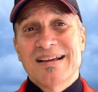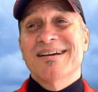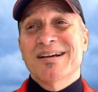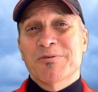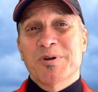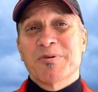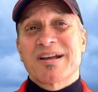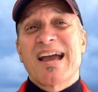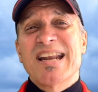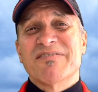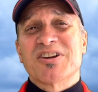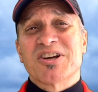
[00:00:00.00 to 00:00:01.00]
we were
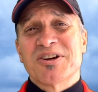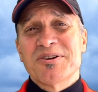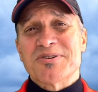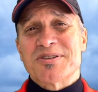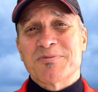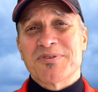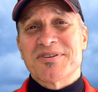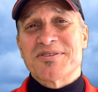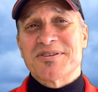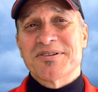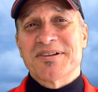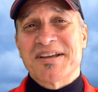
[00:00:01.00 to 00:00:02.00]
kind of cursed with a
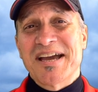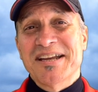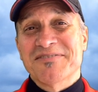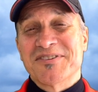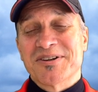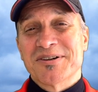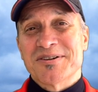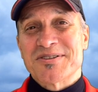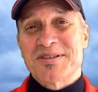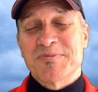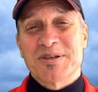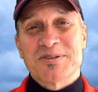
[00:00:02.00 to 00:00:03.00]
certain kind of
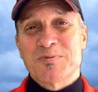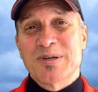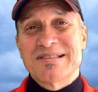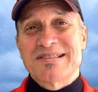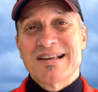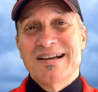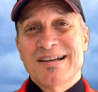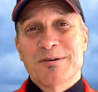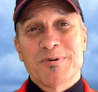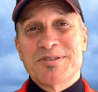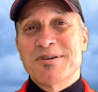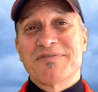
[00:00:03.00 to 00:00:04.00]
cursed, because once
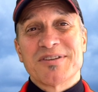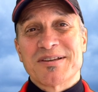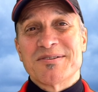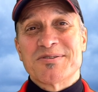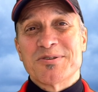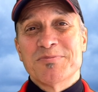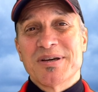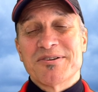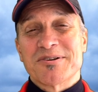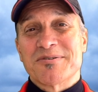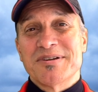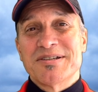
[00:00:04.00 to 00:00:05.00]
you have to consume
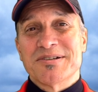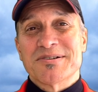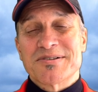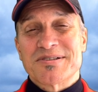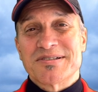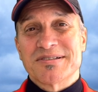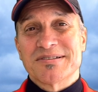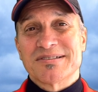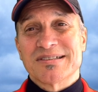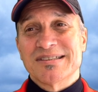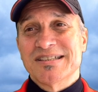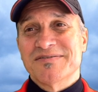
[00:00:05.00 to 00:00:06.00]
other creatures
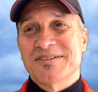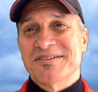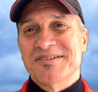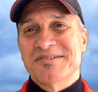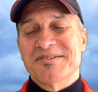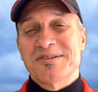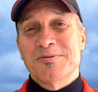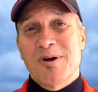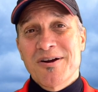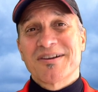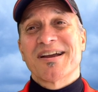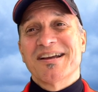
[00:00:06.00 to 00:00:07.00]
to live, you
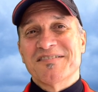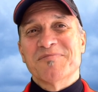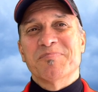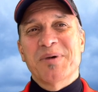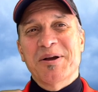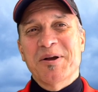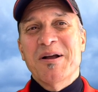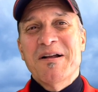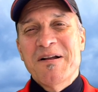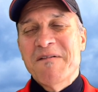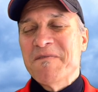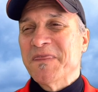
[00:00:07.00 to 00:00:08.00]
are kind of
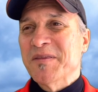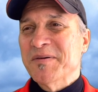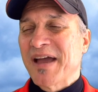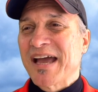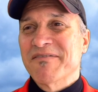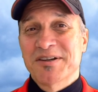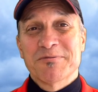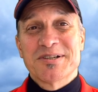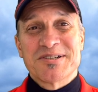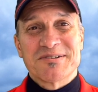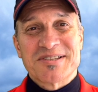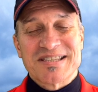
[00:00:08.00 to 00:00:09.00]
have an
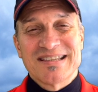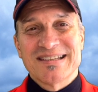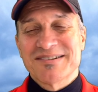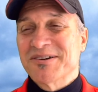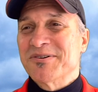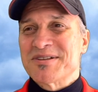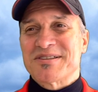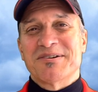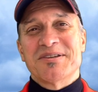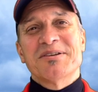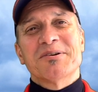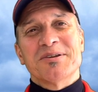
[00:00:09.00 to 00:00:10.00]
original sin, or
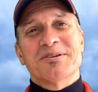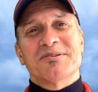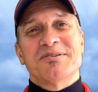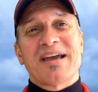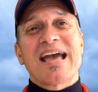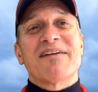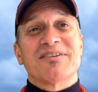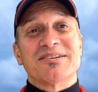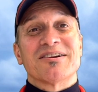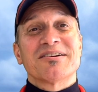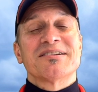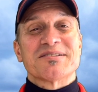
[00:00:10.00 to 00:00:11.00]
you know, you have a
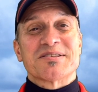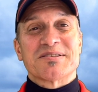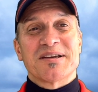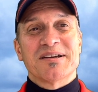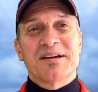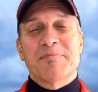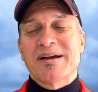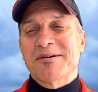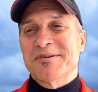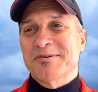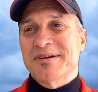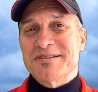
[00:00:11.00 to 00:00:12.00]
darkness
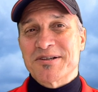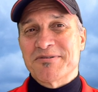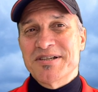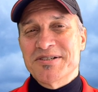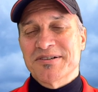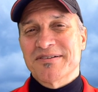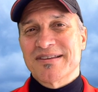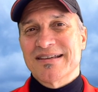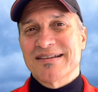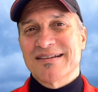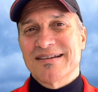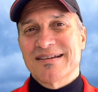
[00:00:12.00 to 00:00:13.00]
about you as a creature
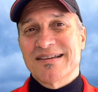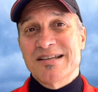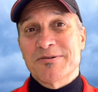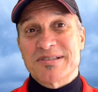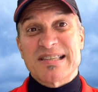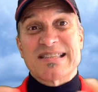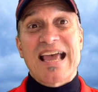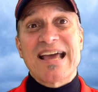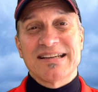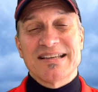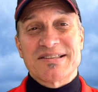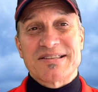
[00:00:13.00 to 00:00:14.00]
that you know, it's a
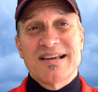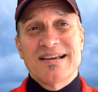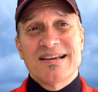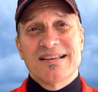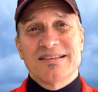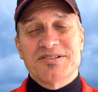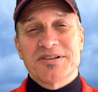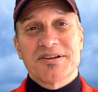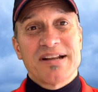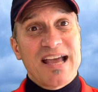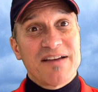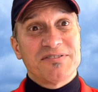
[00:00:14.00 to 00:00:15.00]
sadness that you're
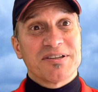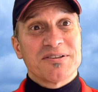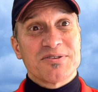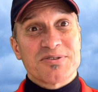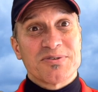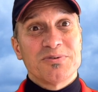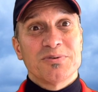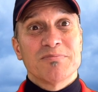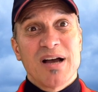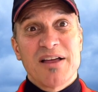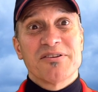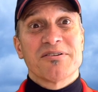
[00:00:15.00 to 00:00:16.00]
going to have to consume
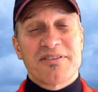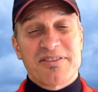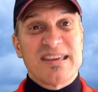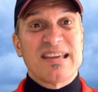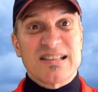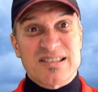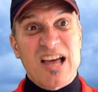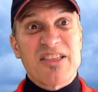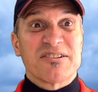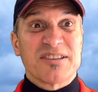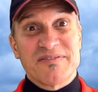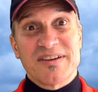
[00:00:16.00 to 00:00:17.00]
other things,
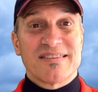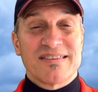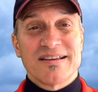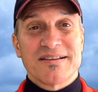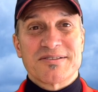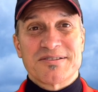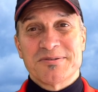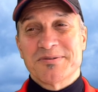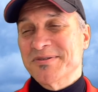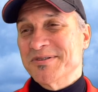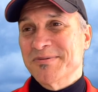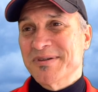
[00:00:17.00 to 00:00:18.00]
other living things
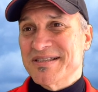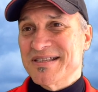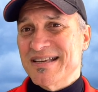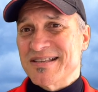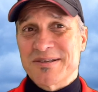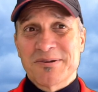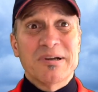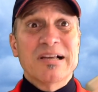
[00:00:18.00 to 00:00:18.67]
to exist. So